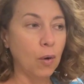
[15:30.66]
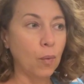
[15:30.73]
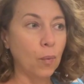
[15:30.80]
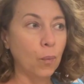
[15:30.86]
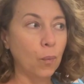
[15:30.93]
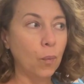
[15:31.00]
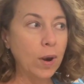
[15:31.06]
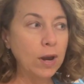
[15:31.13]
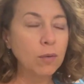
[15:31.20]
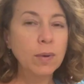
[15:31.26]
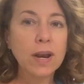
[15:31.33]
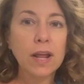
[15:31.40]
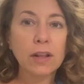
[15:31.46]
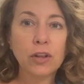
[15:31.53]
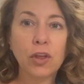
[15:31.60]
where would
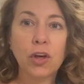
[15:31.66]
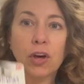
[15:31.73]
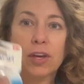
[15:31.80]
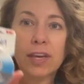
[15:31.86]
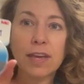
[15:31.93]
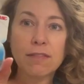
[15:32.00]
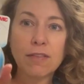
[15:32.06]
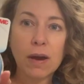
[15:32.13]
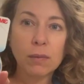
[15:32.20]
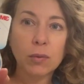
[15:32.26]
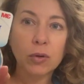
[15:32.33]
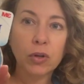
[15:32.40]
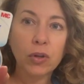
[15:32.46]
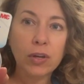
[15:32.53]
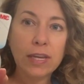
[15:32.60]
I look if I
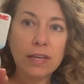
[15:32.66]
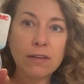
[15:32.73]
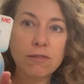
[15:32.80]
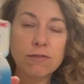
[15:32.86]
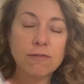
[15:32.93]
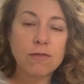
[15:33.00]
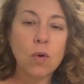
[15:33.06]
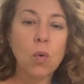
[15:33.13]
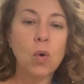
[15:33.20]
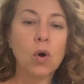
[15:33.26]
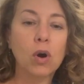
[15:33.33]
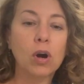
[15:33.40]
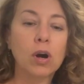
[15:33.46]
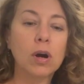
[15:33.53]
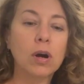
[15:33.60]
were looking
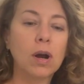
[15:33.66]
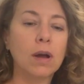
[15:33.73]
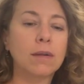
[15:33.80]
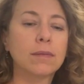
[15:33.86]
for